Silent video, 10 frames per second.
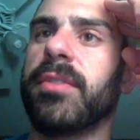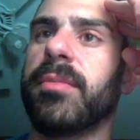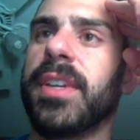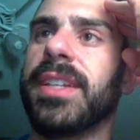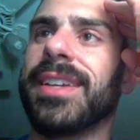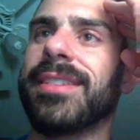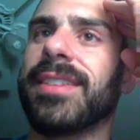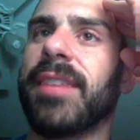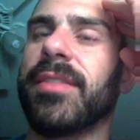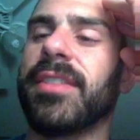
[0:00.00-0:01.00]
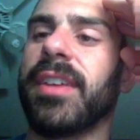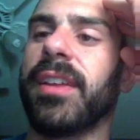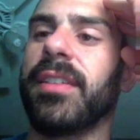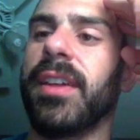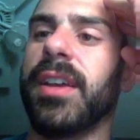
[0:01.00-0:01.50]
but he doesn't have a
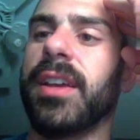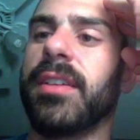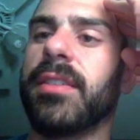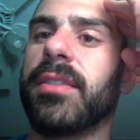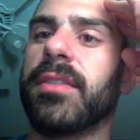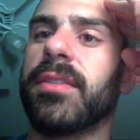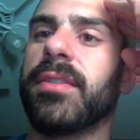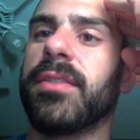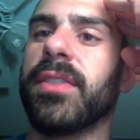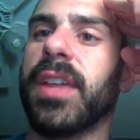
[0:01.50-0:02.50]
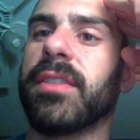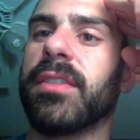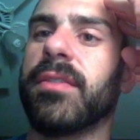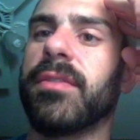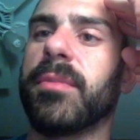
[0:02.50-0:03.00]
second land, so that's
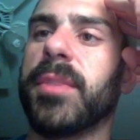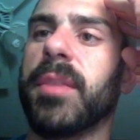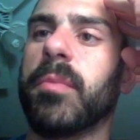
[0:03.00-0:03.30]
good for me.